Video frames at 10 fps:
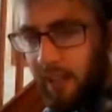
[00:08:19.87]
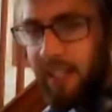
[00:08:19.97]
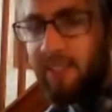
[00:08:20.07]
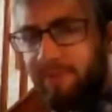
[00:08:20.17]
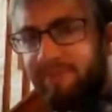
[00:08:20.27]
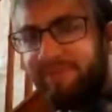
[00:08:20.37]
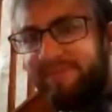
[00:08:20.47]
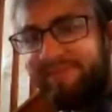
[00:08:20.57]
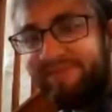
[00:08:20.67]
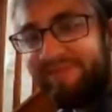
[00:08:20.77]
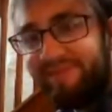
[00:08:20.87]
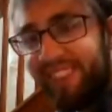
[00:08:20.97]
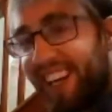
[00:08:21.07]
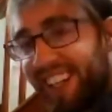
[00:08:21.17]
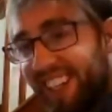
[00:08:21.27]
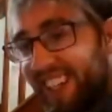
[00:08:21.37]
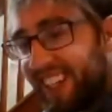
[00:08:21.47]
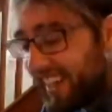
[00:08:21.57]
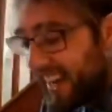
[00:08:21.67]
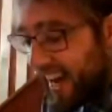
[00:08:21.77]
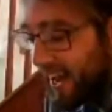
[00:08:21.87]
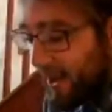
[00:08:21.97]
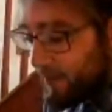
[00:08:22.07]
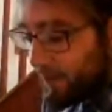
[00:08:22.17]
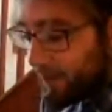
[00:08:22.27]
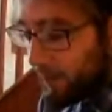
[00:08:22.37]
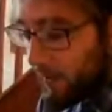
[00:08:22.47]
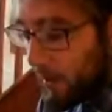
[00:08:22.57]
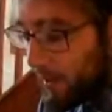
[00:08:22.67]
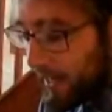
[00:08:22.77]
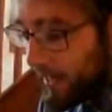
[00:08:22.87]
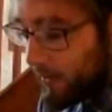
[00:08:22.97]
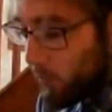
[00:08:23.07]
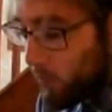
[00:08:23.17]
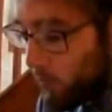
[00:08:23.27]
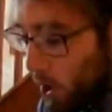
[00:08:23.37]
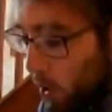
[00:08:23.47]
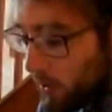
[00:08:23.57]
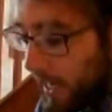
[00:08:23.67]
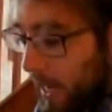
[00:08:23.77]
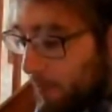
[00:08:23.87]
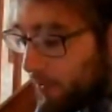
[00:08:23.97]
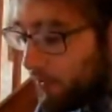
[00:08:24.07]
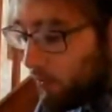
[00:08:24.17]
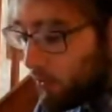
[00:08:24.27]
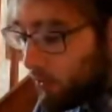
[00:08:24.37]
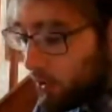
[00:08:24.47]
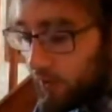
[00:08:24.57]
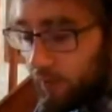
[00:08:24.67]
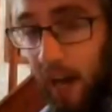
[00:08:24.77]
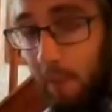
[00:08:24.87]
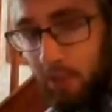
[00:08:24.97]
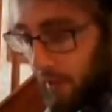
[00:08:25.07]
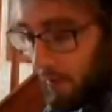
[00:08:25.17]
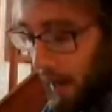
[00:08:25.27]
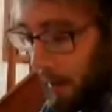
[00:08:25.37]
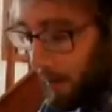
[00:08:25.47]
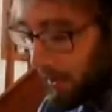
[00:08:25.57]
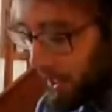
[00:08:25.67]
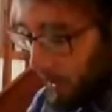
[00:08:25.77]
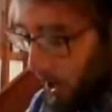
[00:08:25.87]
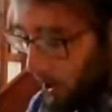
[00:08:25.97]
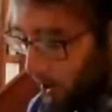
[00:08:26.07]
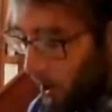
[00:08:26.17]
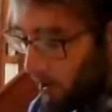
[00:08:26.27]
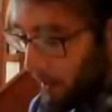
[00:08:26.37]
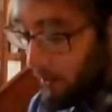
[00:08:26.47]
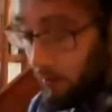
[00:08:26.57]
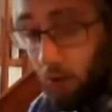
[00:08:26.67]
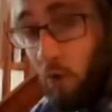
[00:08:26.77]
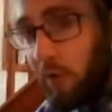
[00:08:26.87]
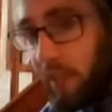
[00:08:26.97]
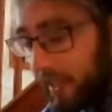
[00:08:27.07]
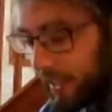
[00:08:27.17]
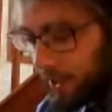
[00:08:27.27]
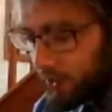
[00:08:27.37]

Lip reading: Hell yeah, yeah. I mean, we always aimed for Rhodes Farm as to be my place where I got my recovery.